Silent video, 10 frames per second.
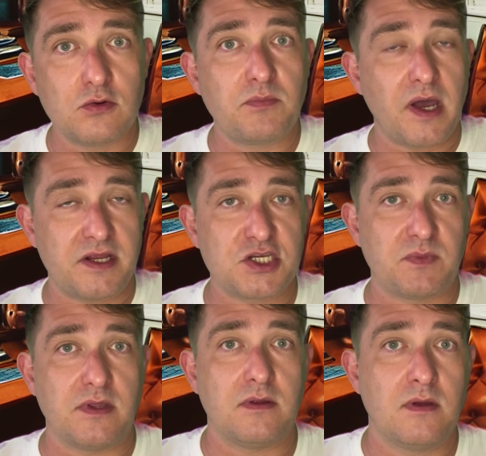
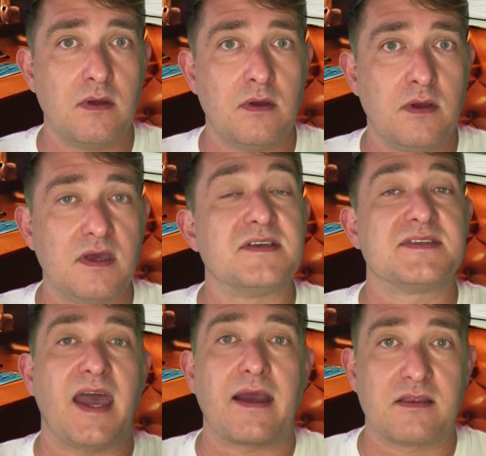punishment,
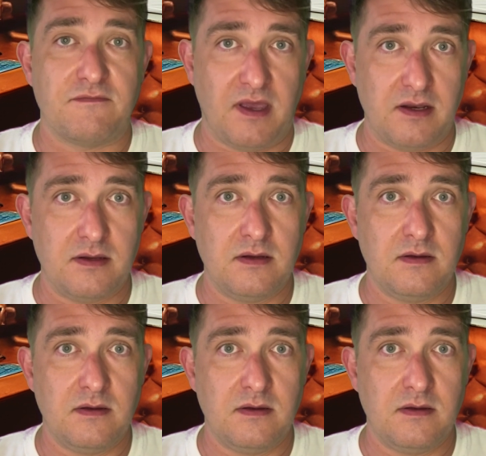is activated.